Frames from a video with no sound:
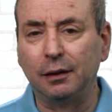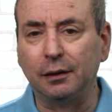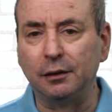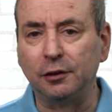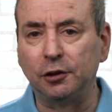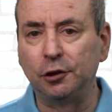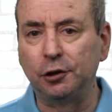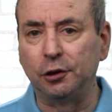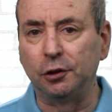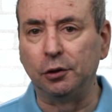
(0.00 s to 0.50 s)

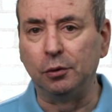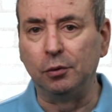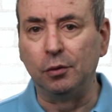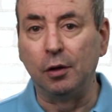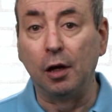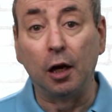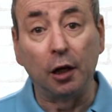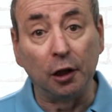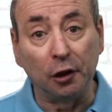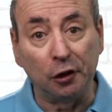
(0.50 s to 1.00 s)
and
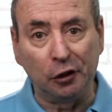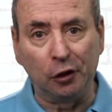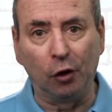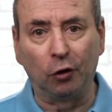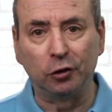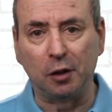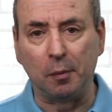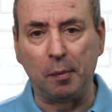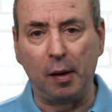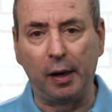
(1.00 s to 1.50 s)
soon
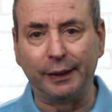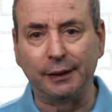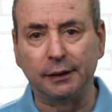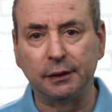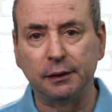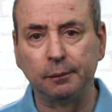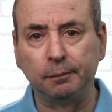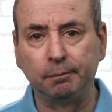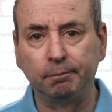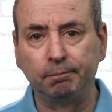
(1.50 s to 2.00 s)

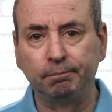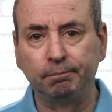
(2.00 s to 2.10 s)
yottabytes.